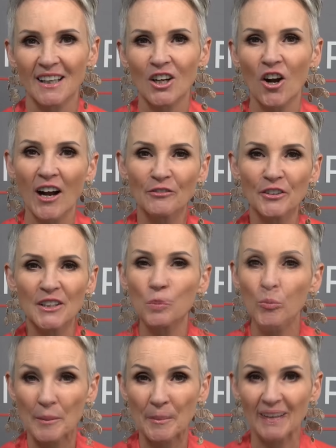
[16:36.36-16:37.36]
Confident
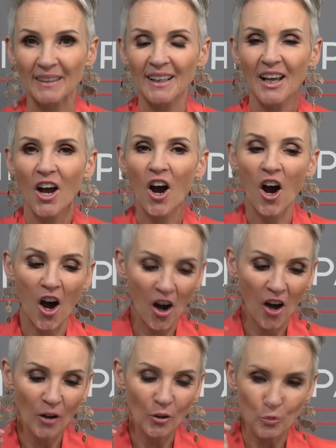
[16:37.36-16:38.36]
women
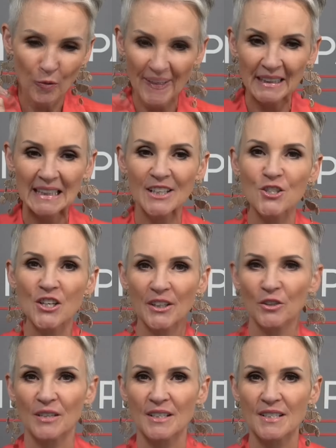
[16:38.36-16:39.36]
are radically
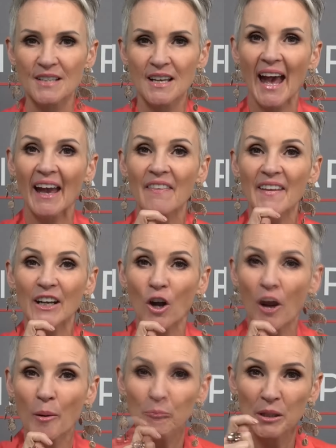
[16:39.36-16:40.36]
generous and they
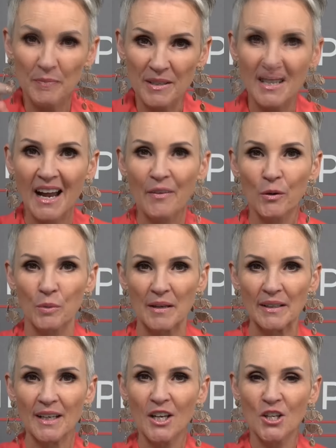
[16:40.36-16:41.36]
compliment other women.
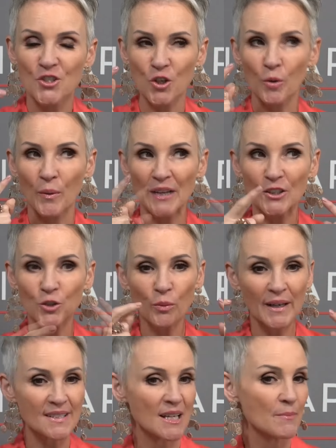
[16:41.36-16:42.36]
So when you
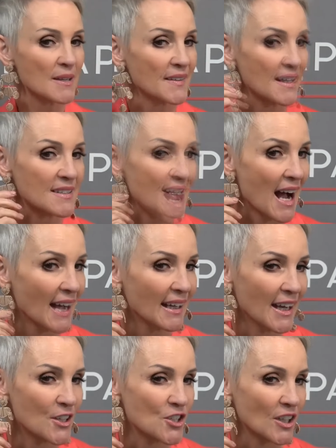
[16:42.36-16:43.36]
wear something that is
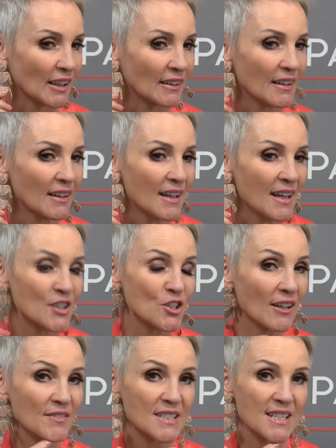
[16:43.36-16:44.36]
eye-catching, it's
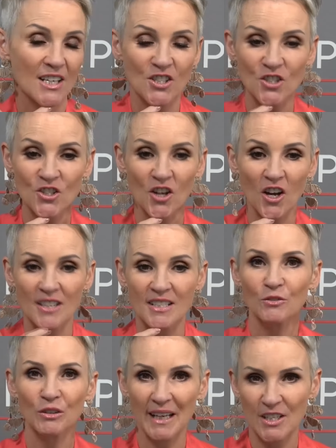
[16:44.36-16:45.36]
conversation starting
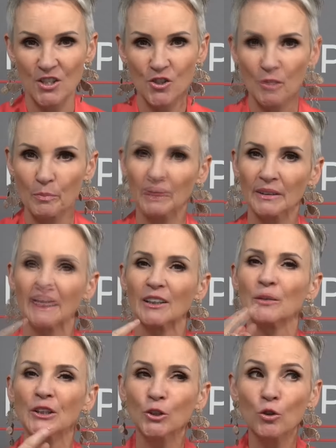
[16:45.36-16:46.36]
and relationship building. And
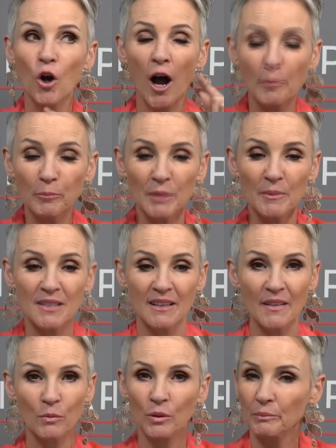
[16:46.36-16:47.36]
when you compliment
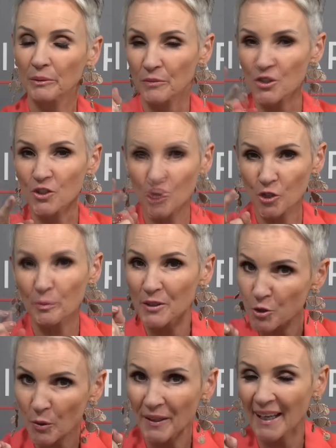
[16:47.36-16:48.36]
another woman, which you should be
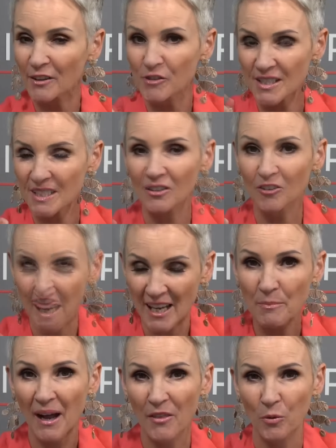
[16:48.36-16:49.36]
doing every single day,
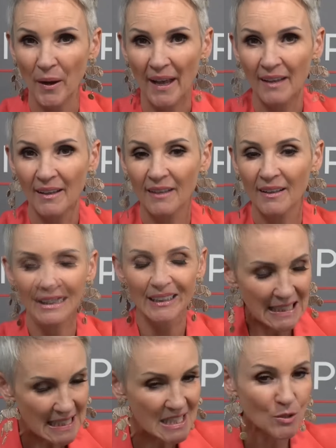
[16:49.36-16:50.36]
by the way, at
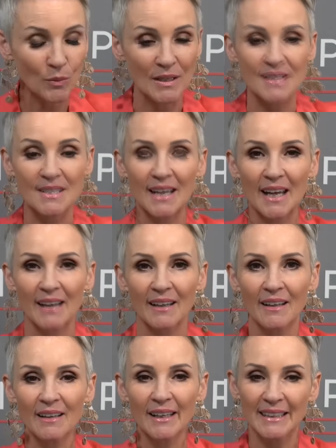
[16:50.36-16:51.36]
least once a day,
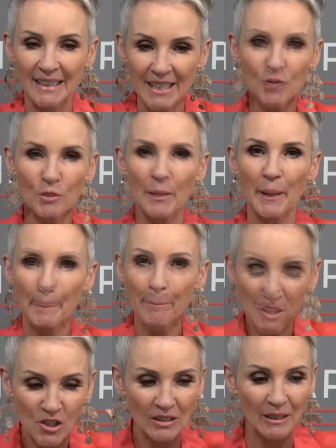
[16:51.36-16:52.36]
it needs to be a
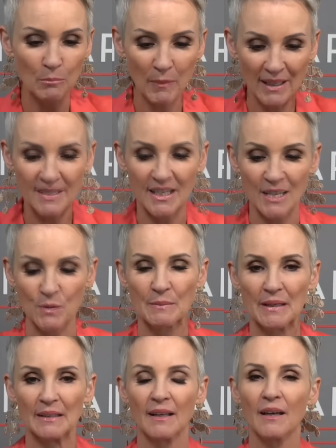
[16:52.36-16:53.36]
mission amongst us
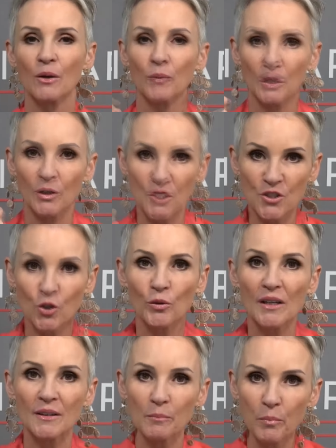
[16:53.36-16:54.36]
women. We are
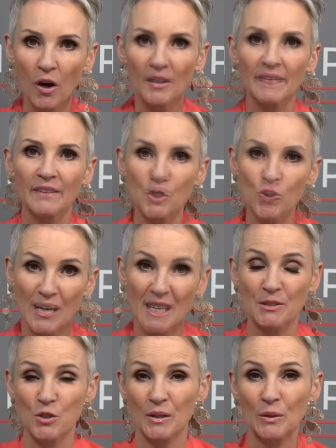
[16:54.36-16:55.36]
restoring the bond and the trust
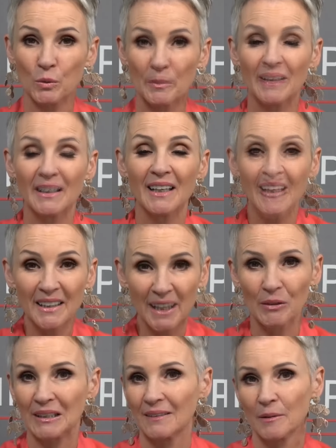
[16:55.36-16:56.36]
between women here
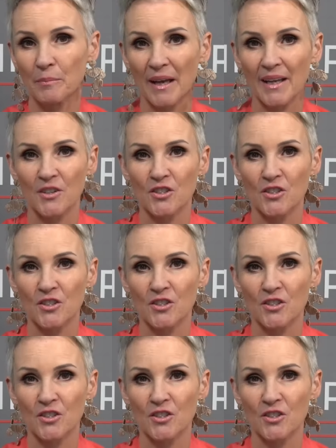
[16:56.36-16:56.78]
at Linda Page.